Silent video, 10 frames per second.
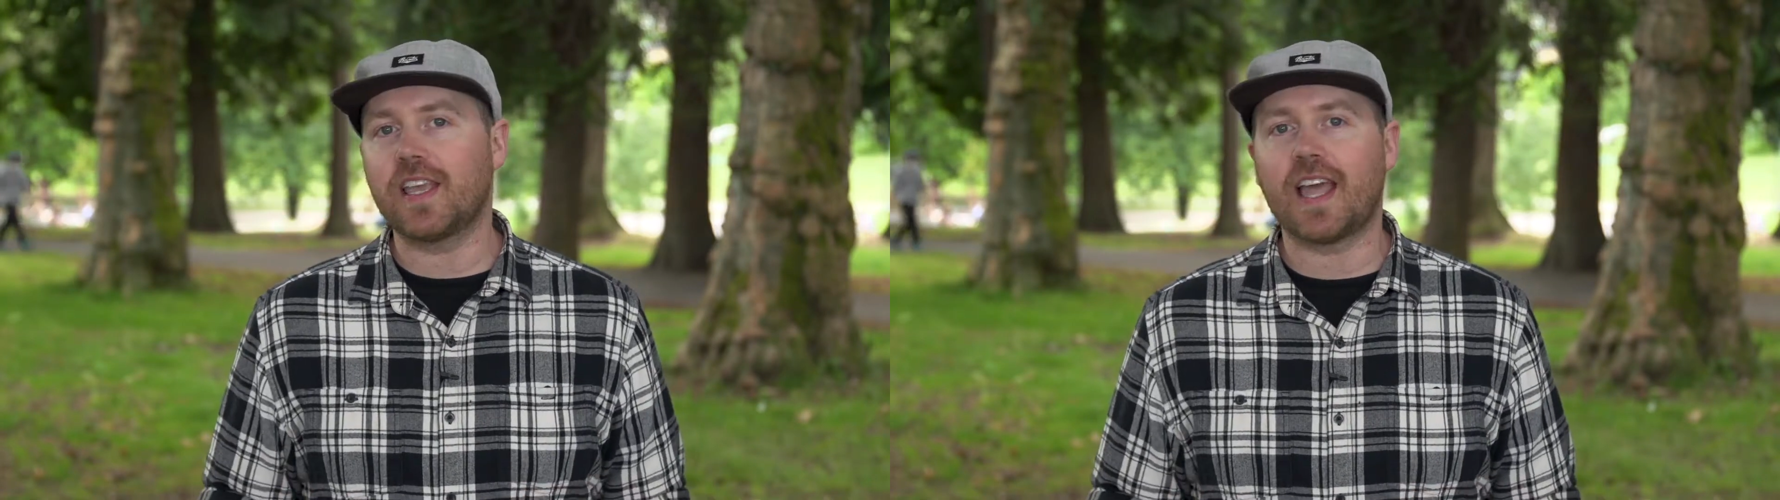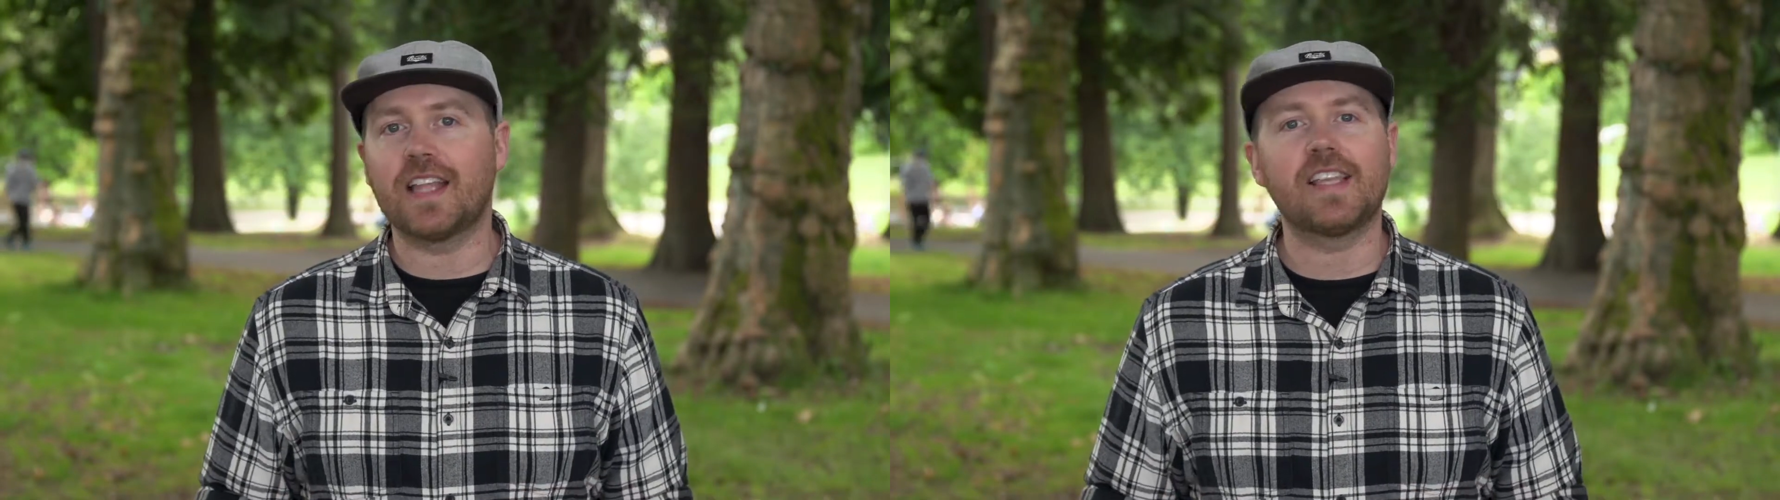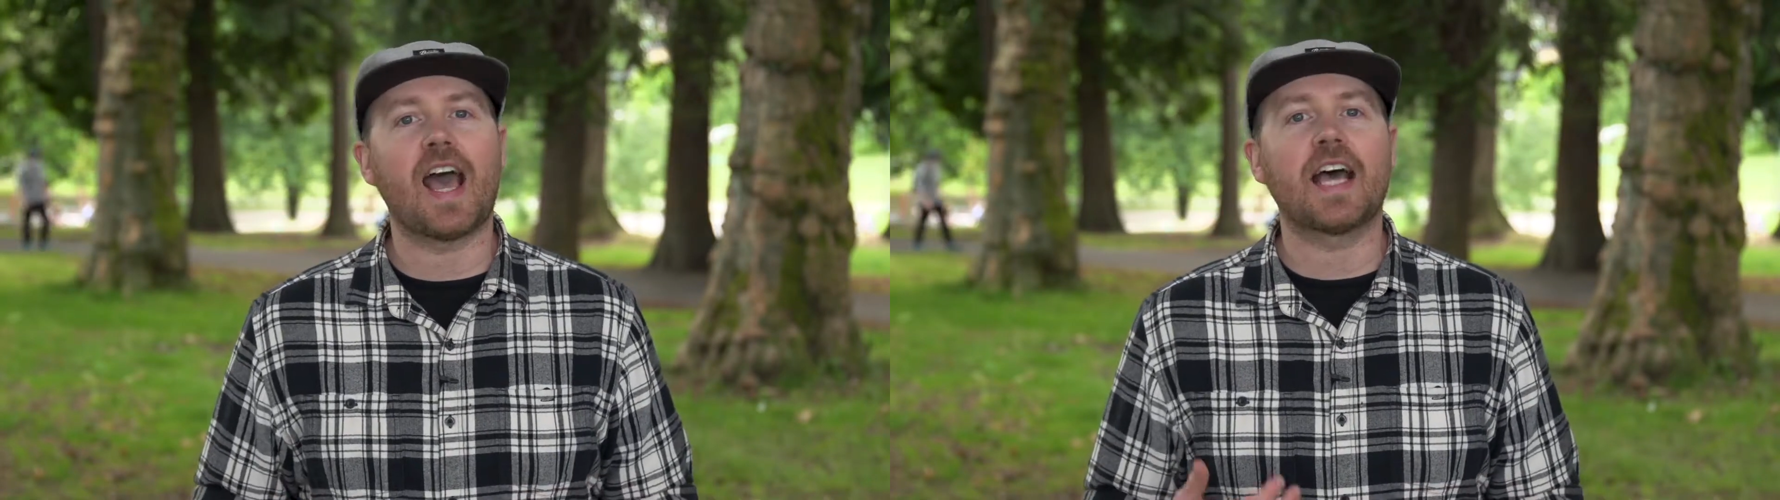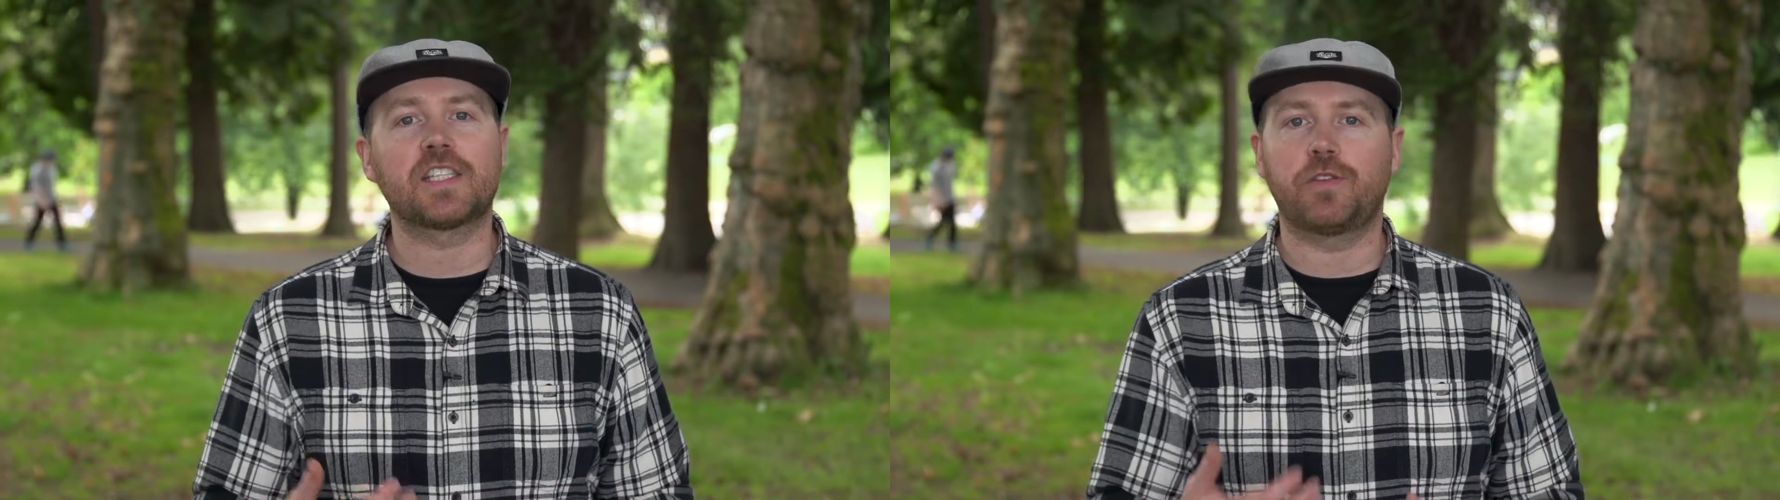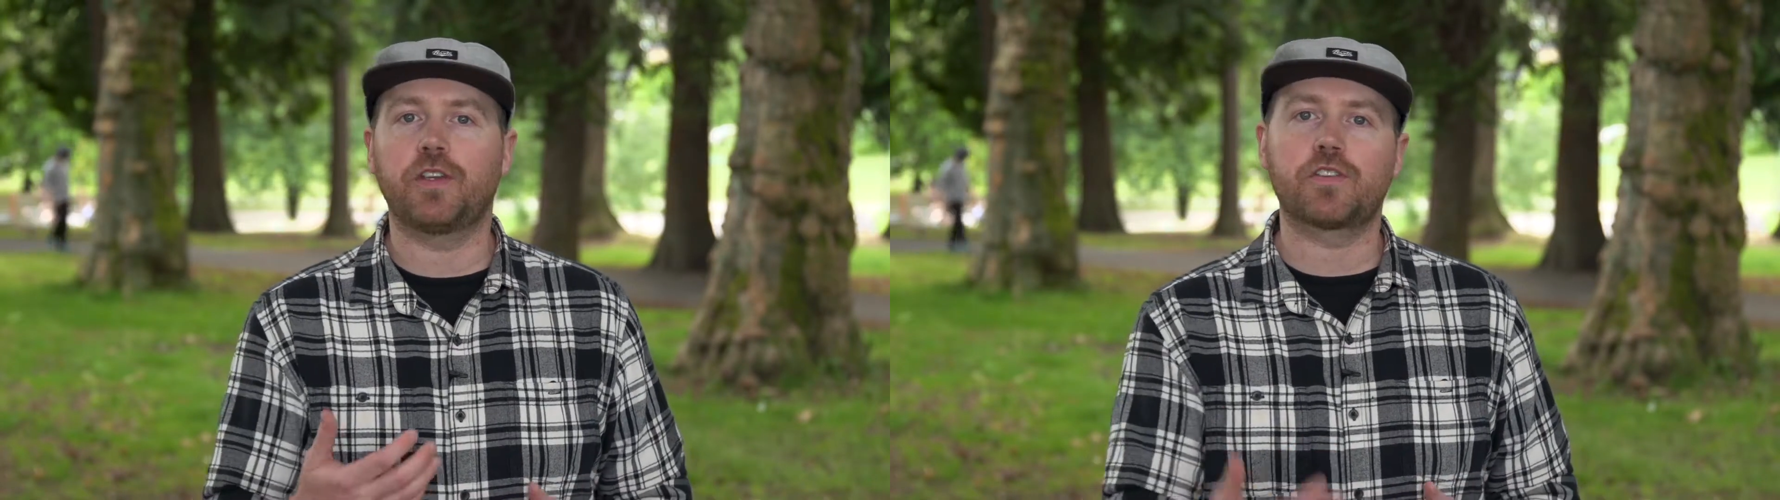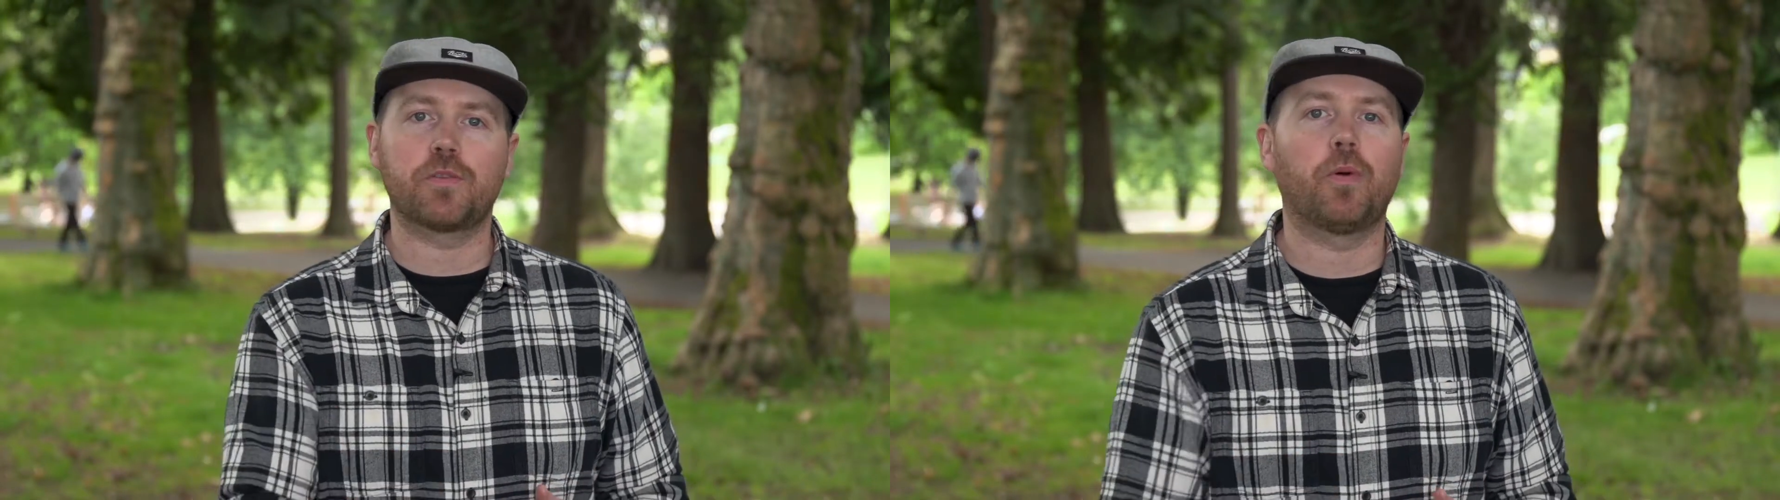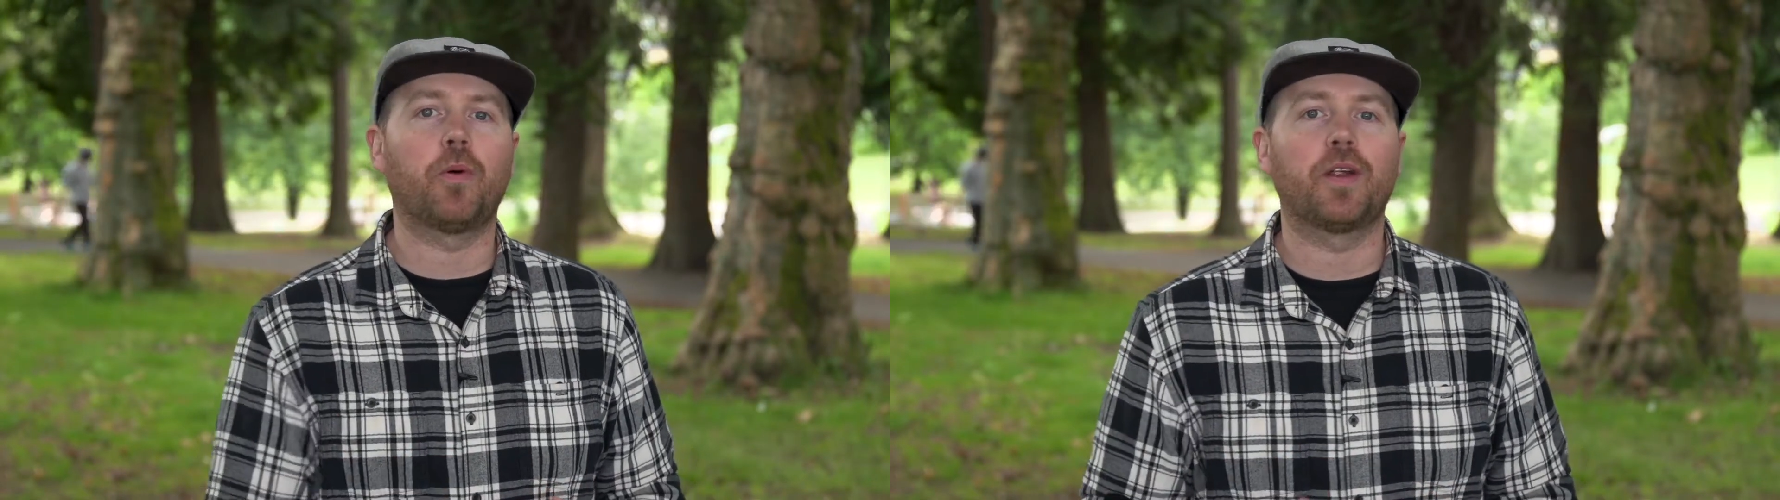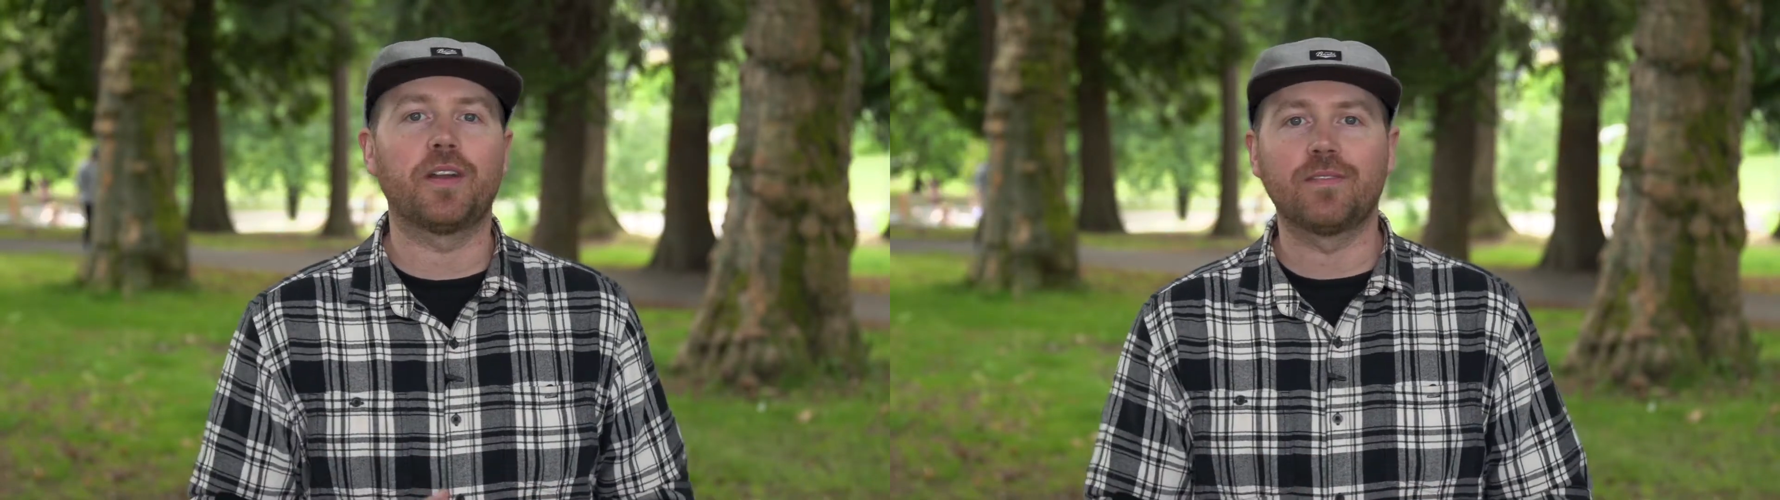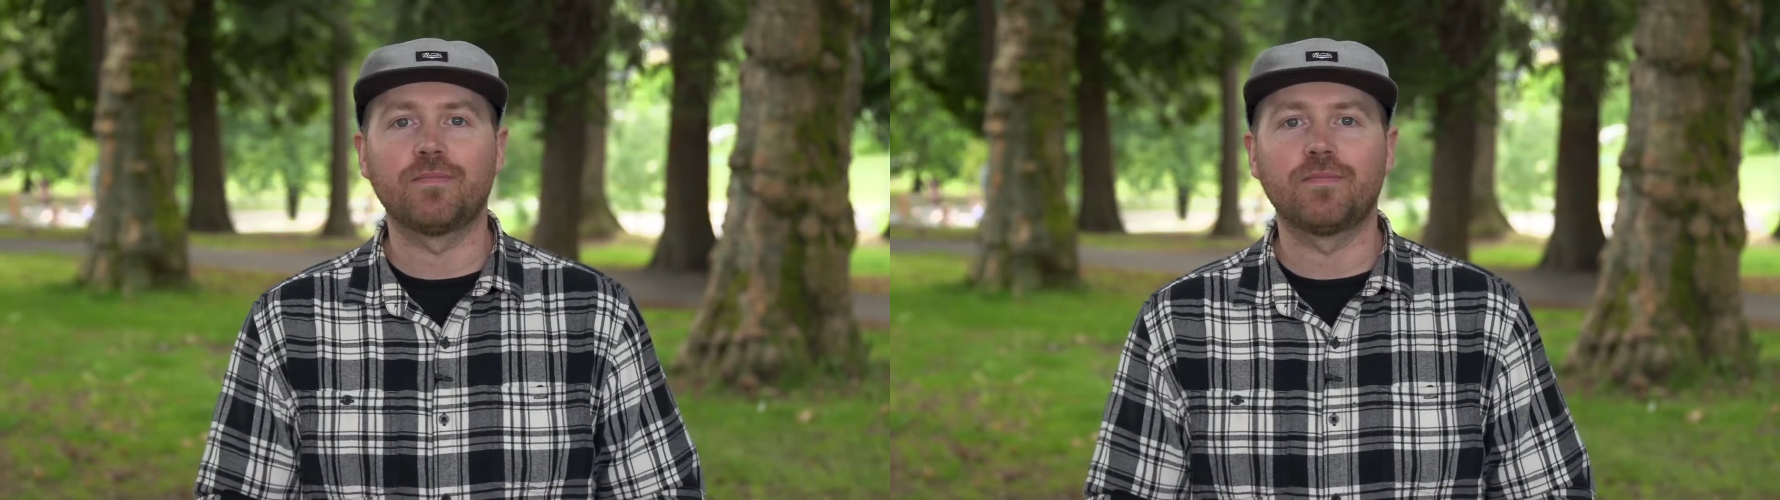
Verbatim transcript: again to ask for your support.